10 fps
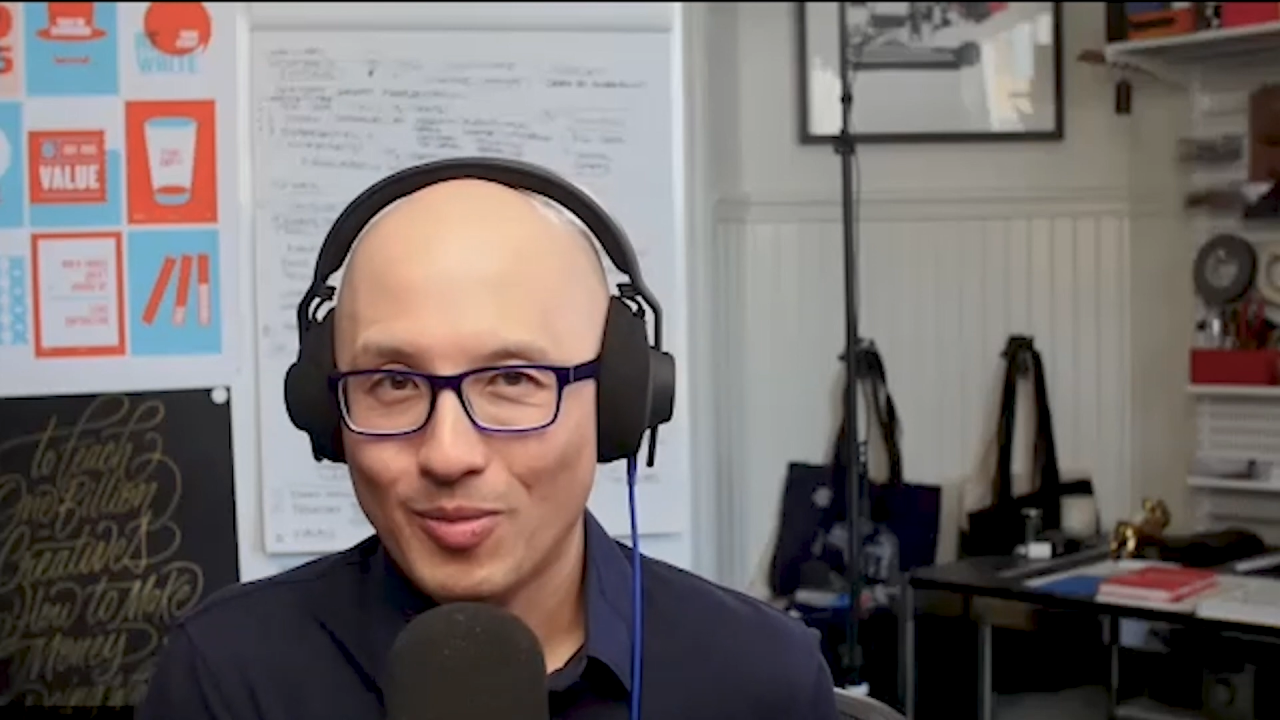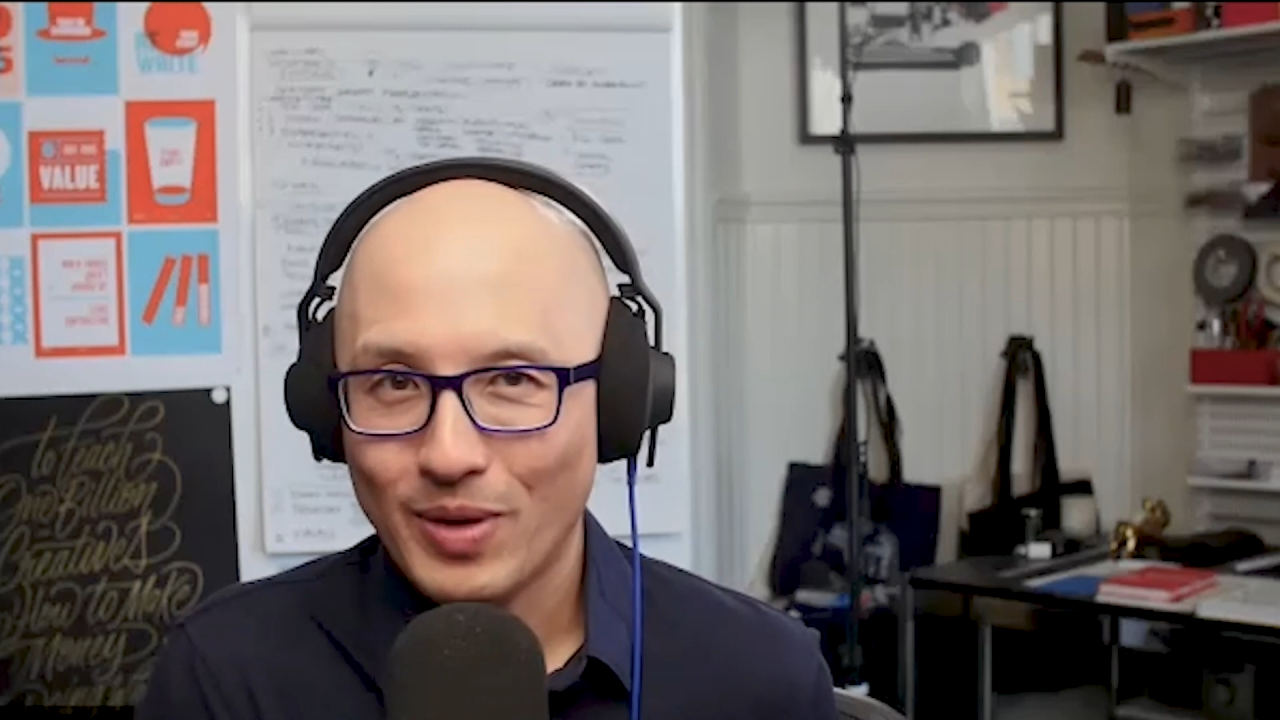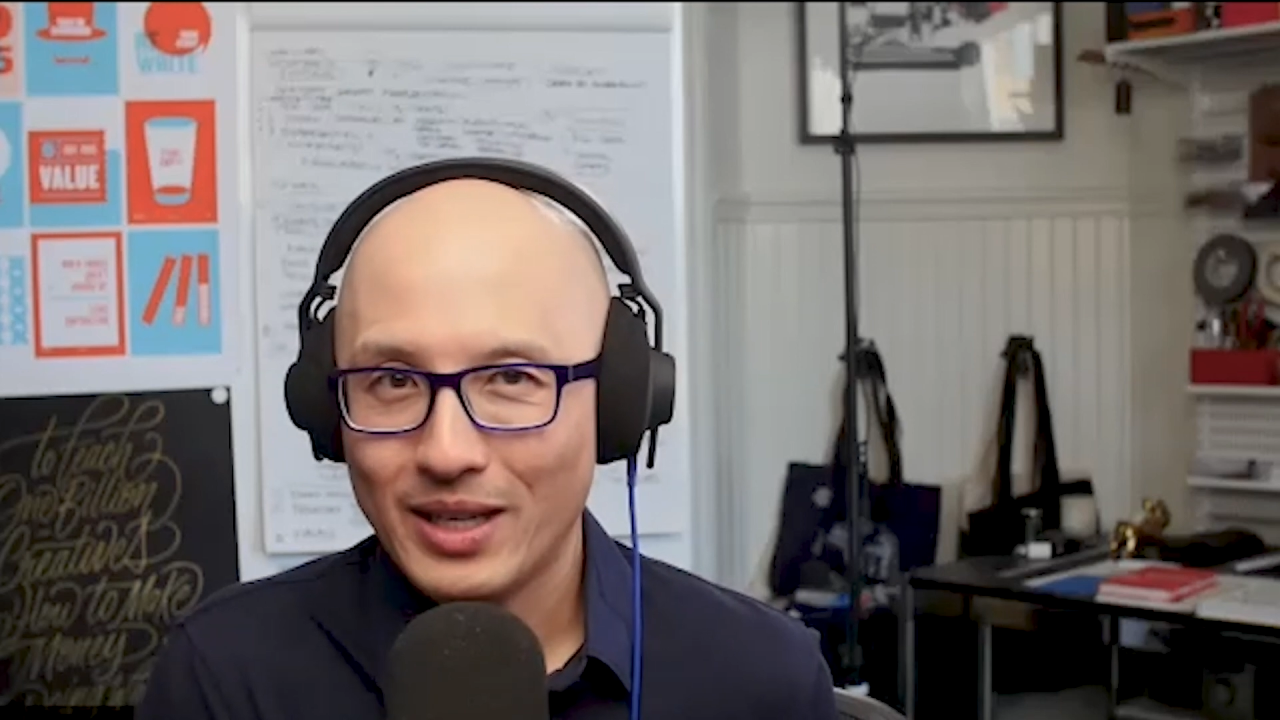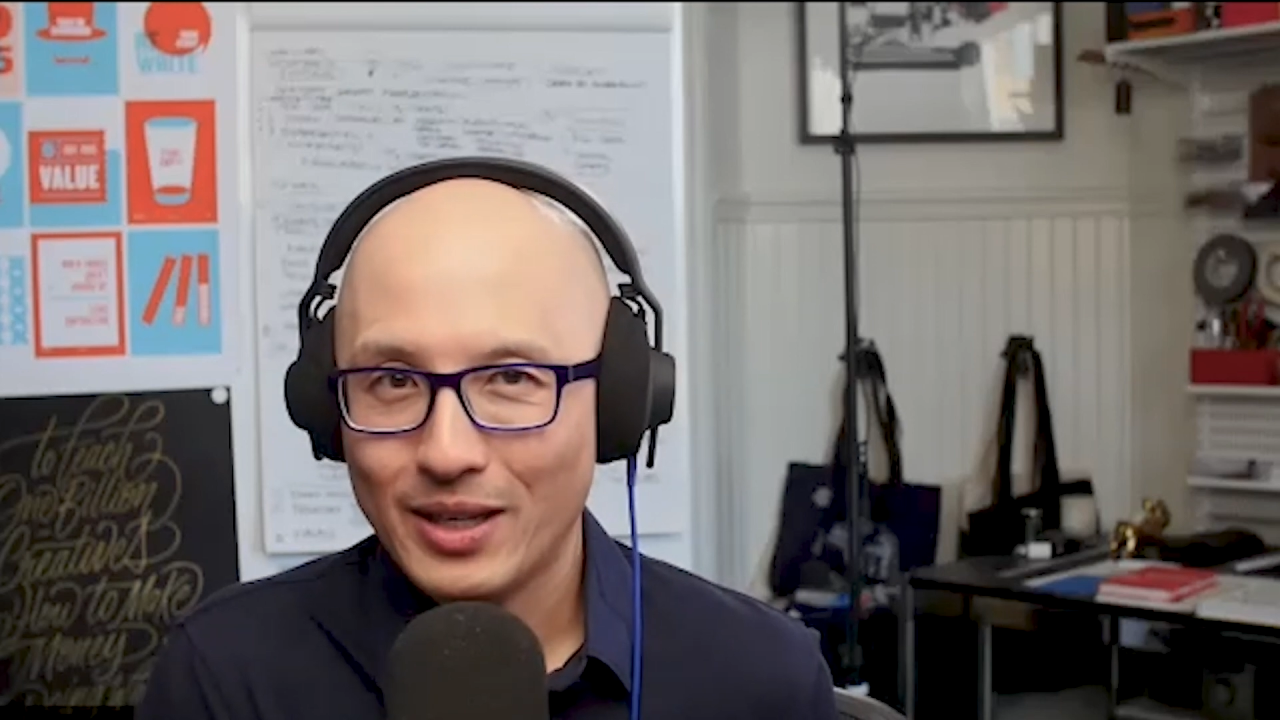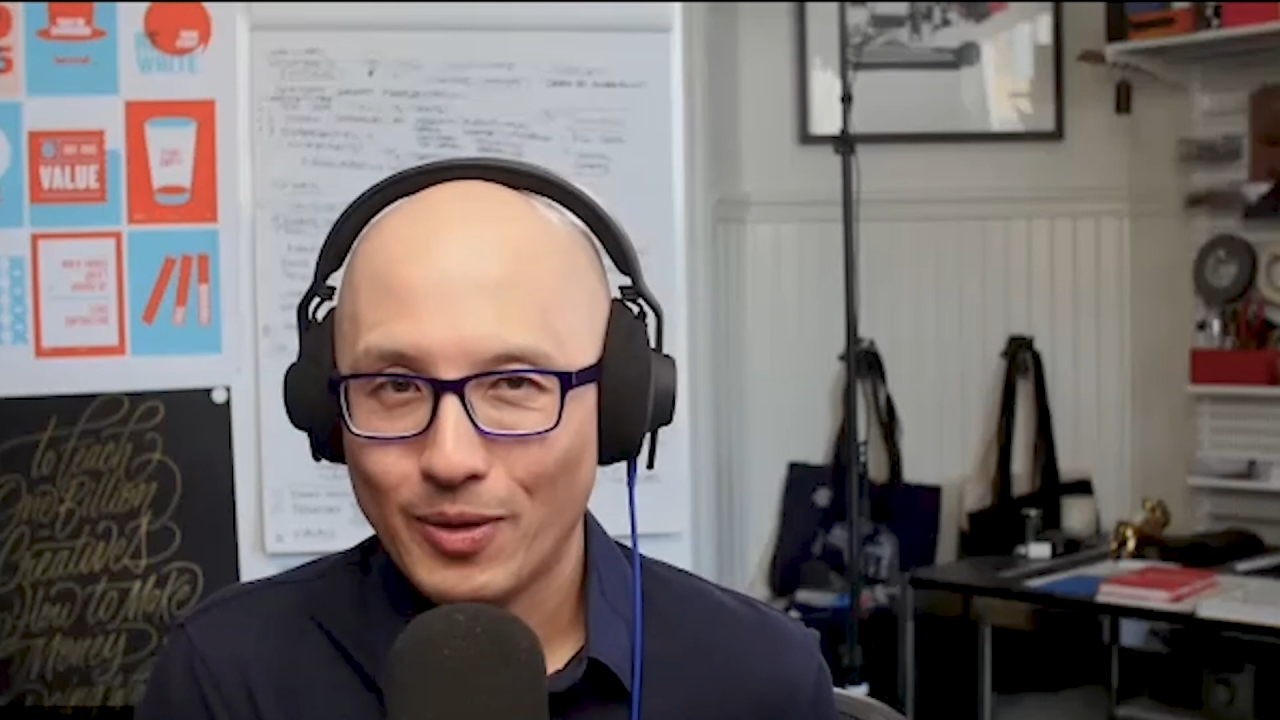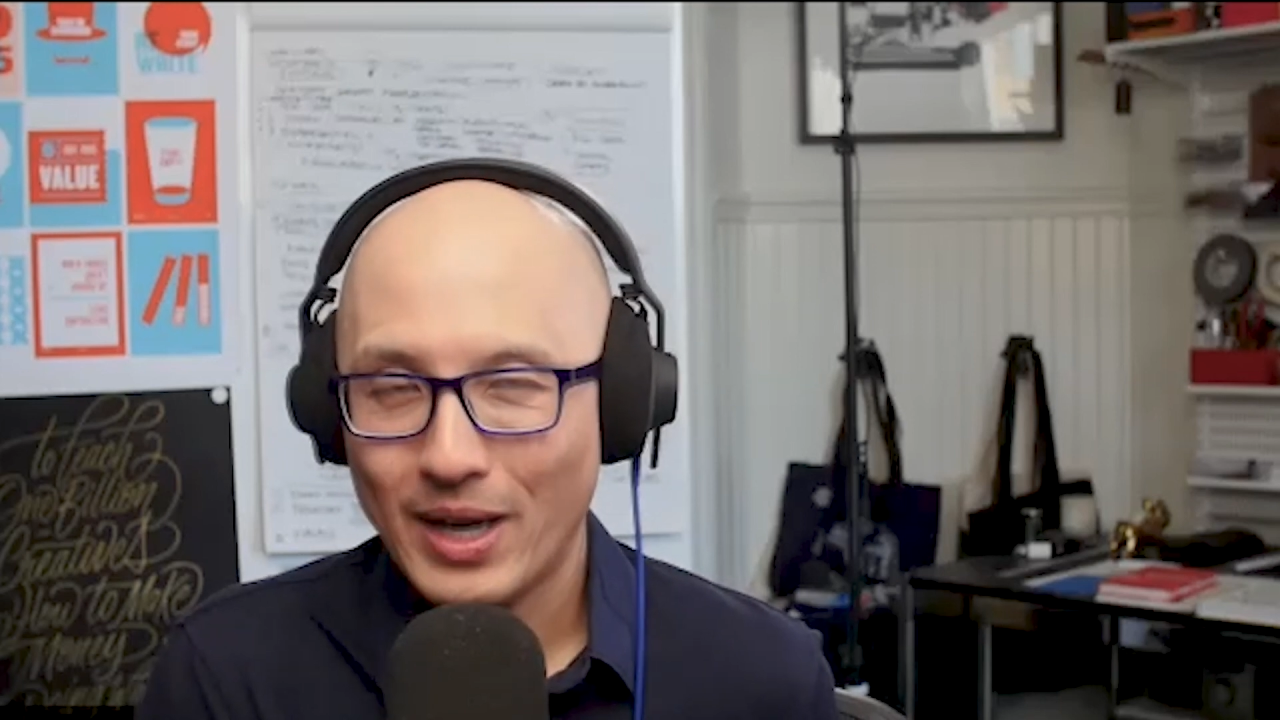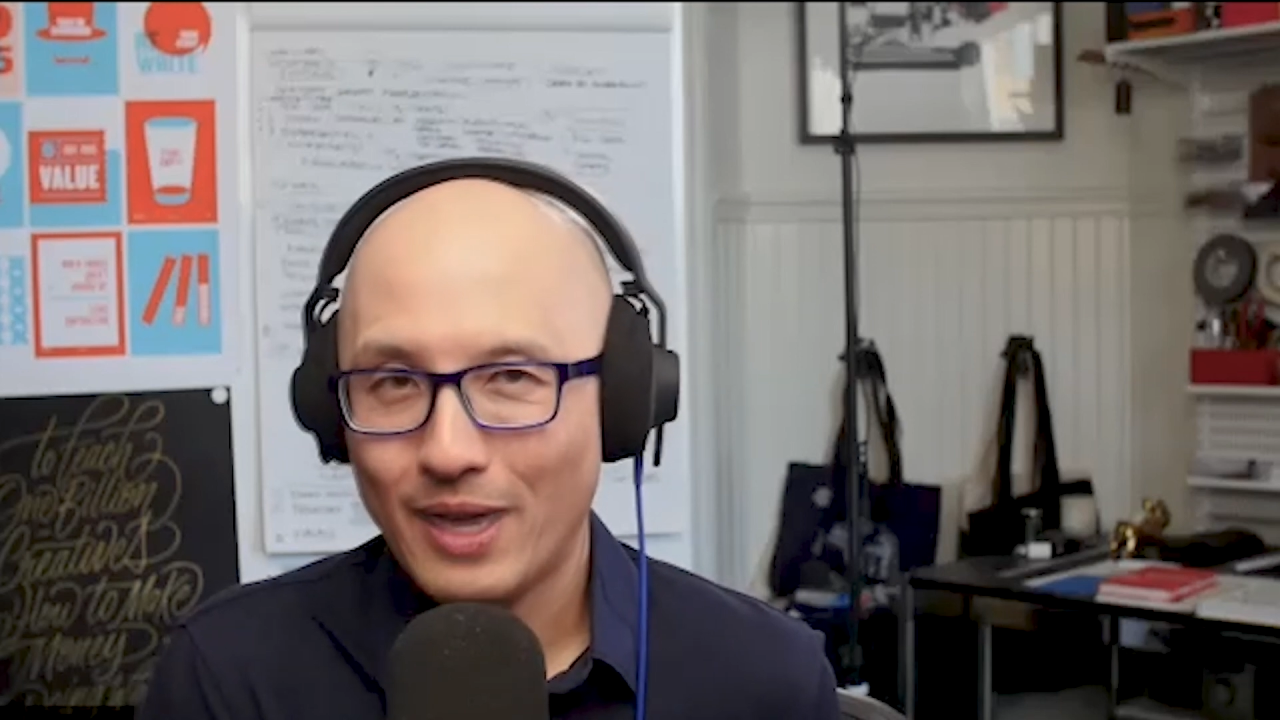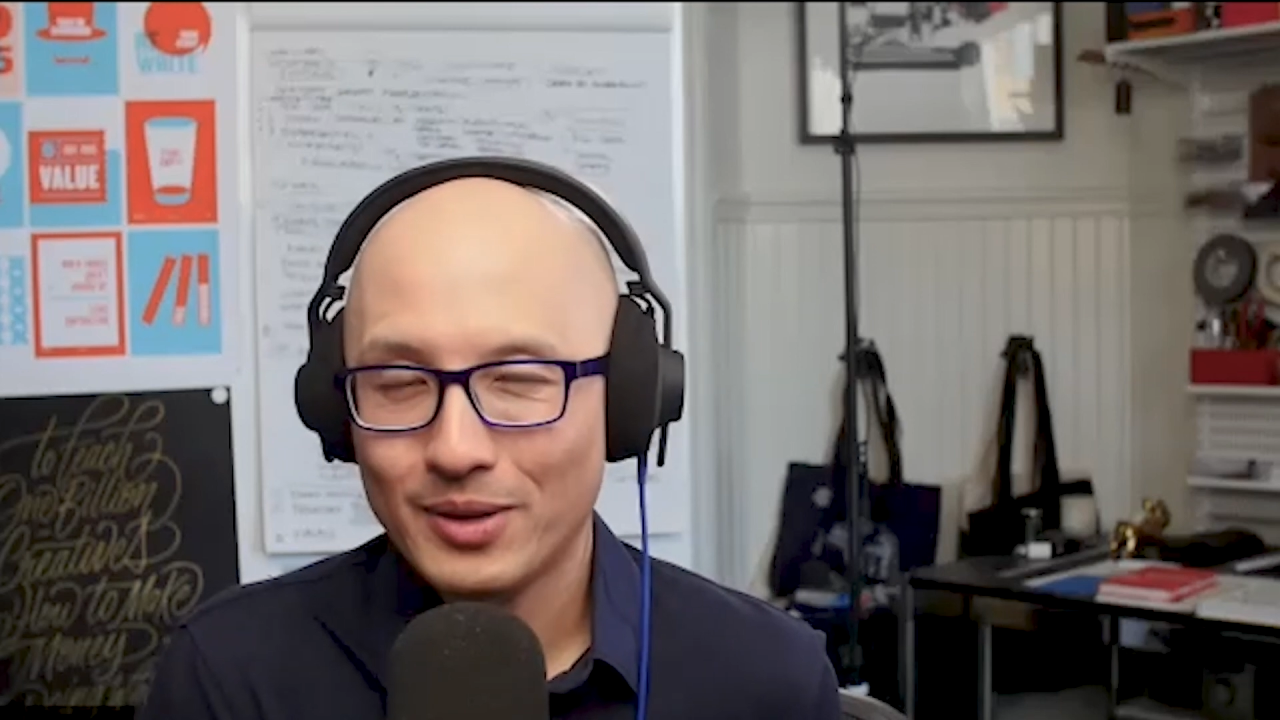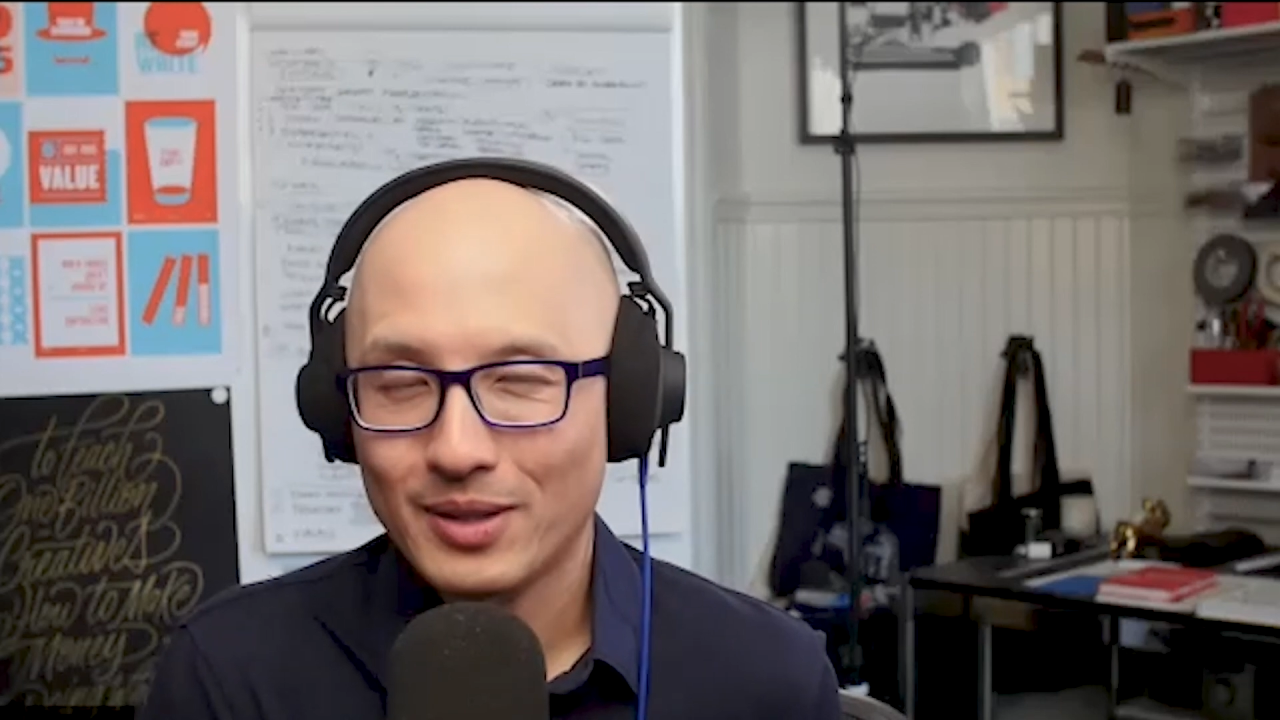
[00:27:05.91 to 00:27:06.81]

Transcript: you out.